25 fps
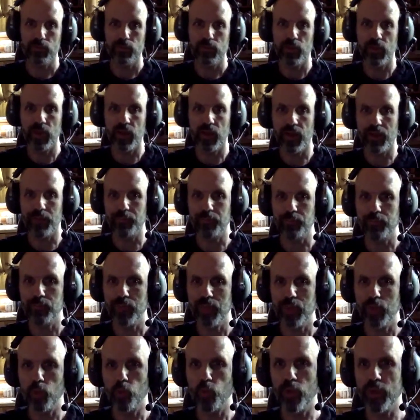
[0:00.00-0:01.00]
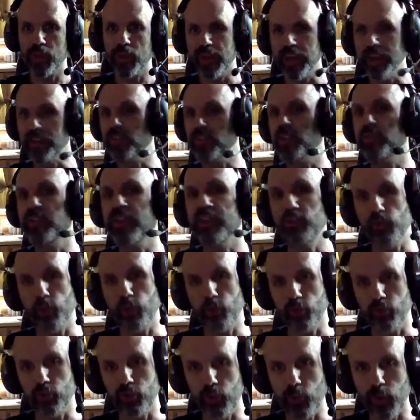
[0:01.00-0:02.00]
What kind of
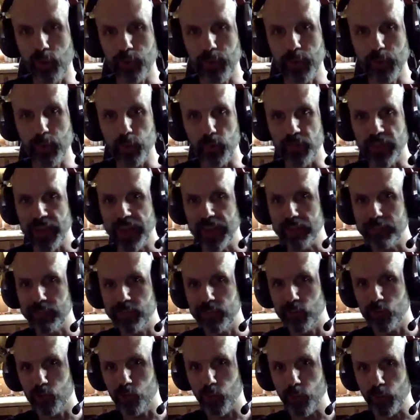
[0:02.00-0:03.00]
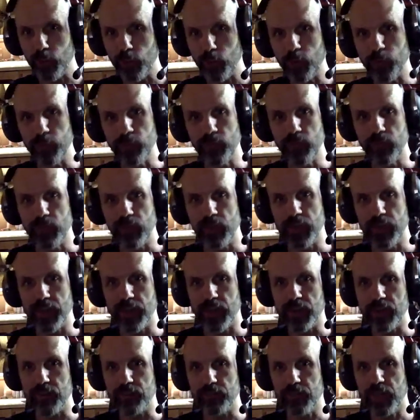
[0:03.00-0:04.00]
adventures do you want people to have in this world?
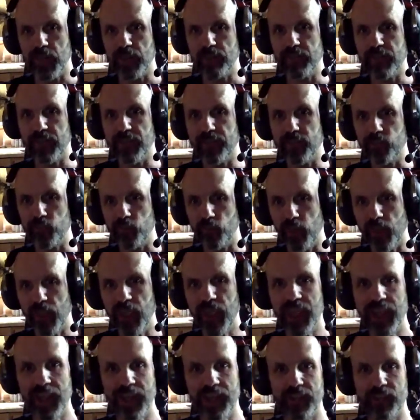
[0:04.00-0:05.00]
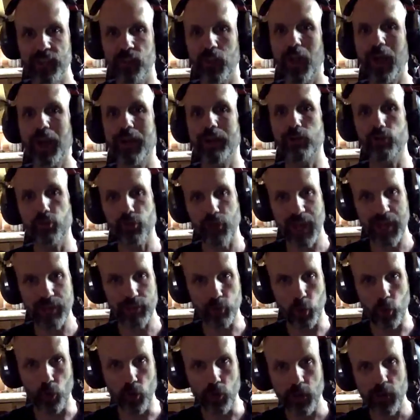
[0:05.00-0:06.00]
If it's a lot of
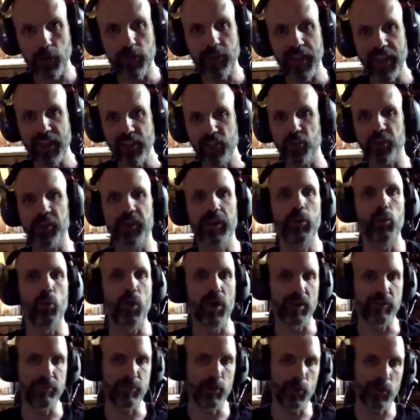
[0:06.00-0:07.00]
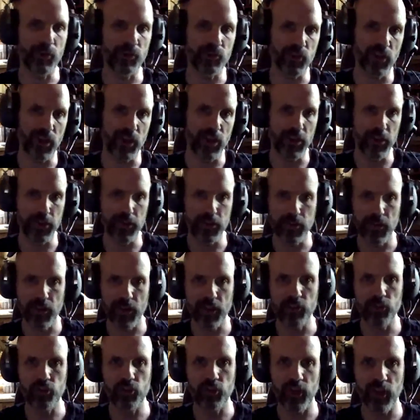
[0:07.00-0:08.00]
travel, then you're going to want to focus on
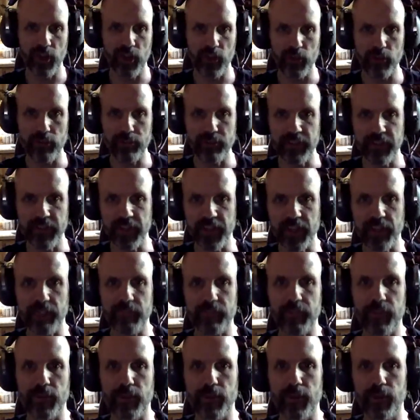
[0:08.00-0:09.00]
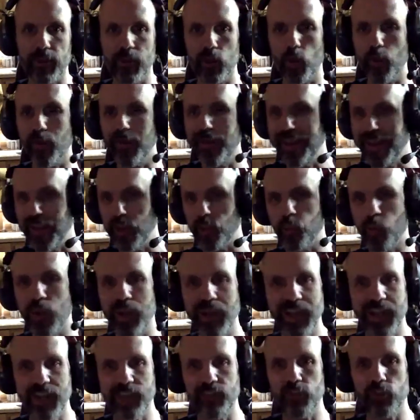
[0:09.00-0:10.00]
geography. If they're going and
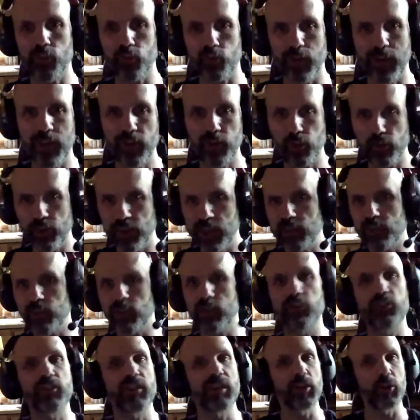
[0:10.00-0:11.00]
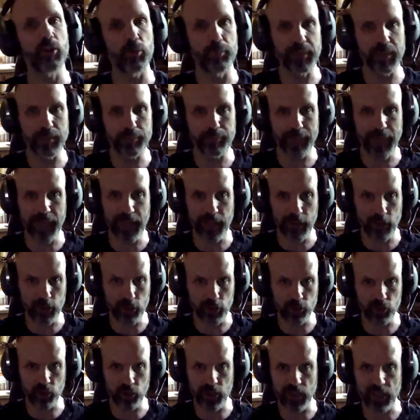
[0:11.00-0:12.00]
running into strange creatures, then it'll be
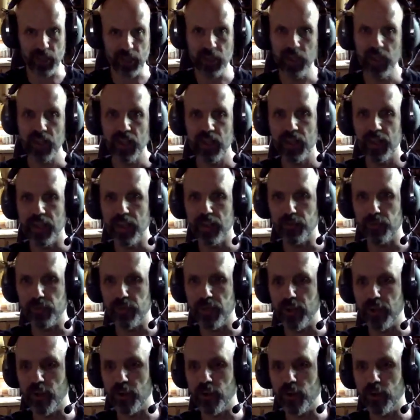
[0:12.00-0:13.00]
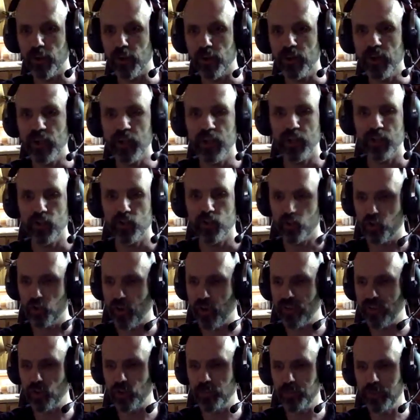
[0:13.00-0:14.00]
biology. If they're
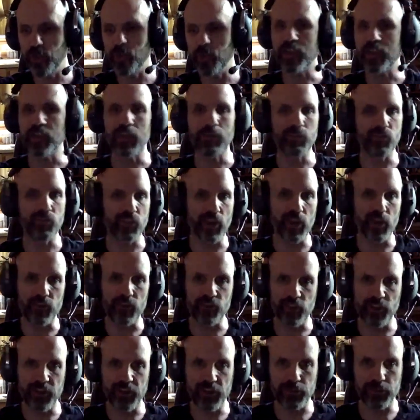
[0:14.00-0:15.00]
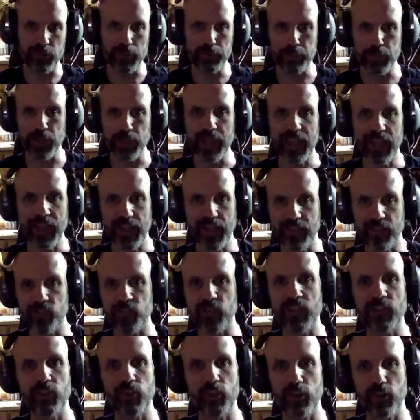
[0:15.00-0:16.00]
transmuting themselves to different planes,
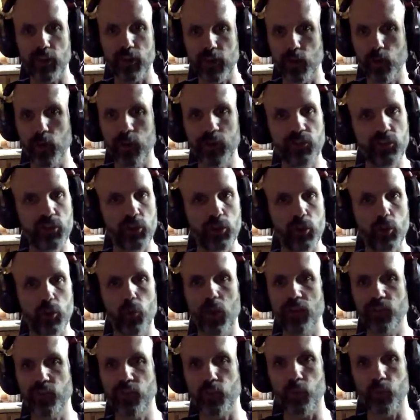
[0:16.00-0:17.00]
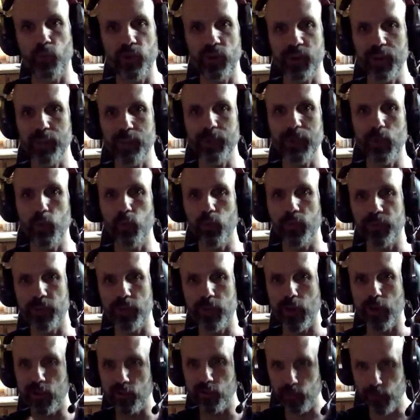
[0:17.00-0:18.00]
then you're going to want to worry about what the
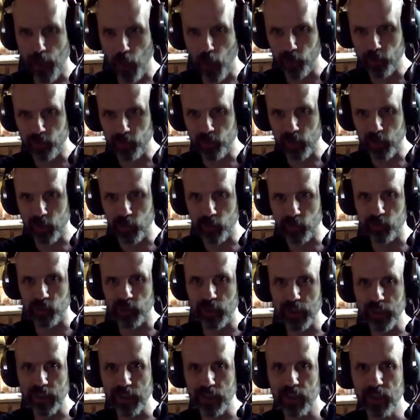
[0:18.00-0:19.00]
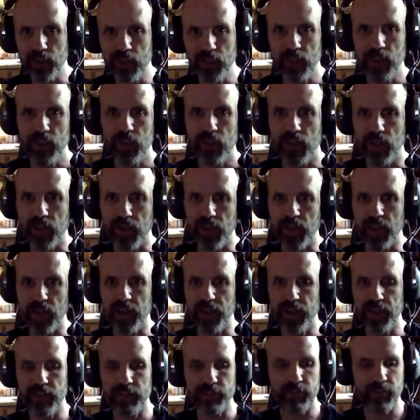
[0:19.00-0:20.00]
cosmology looks like.
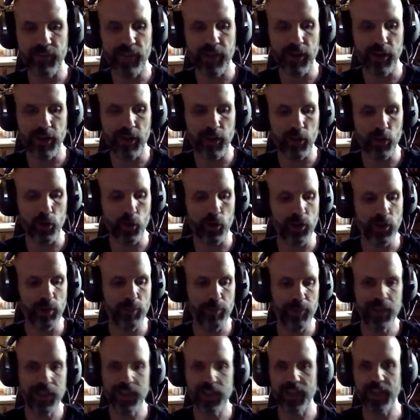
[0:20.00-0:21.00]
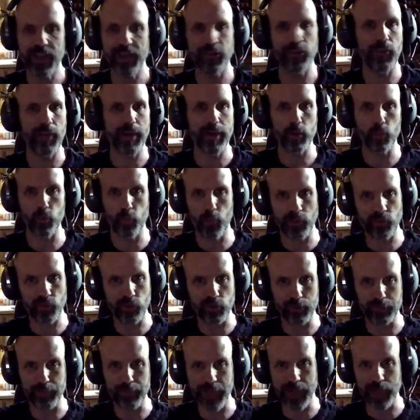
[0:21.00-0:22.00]
If they're going to be in a lot of
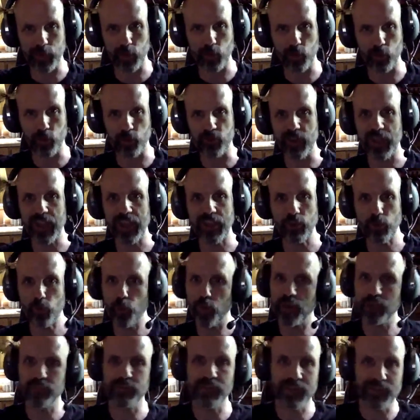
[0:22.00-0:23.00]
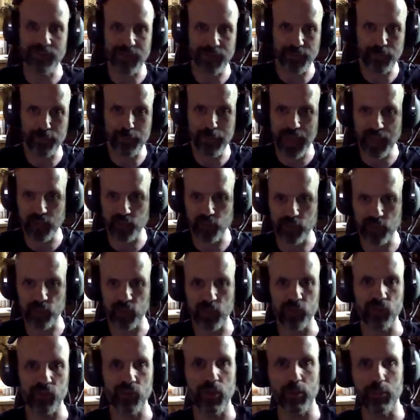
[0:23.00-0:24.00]
wizard battles, then you want to figure out the magic
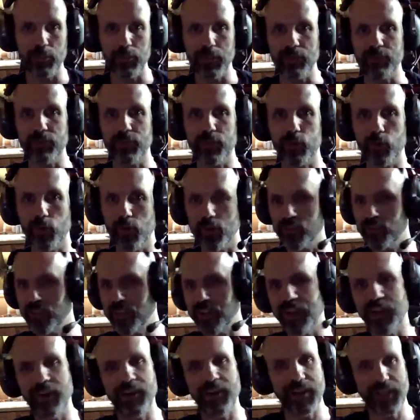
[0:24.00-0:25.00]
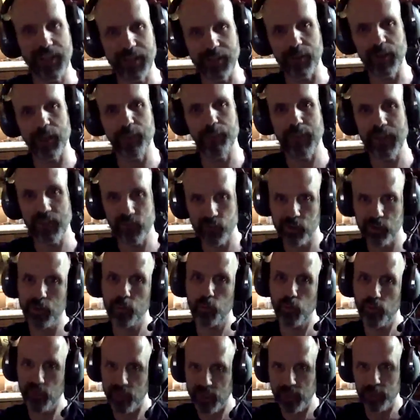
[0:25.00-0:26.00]
system. If they're going, and it basically
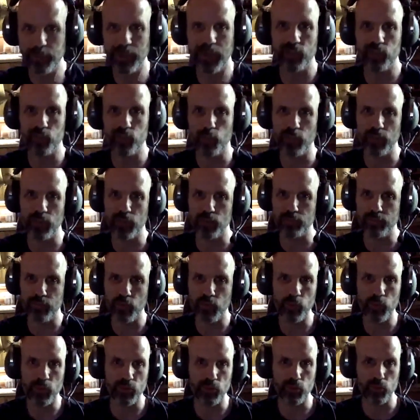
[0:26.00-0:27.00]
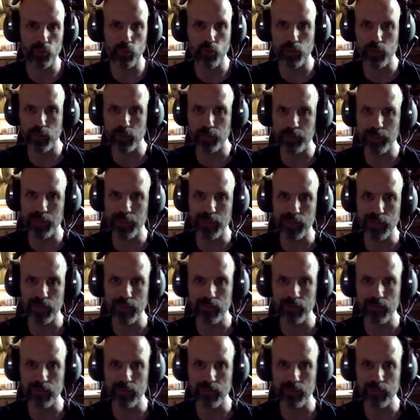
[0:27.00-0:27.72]
really depends on what your focus is going to be.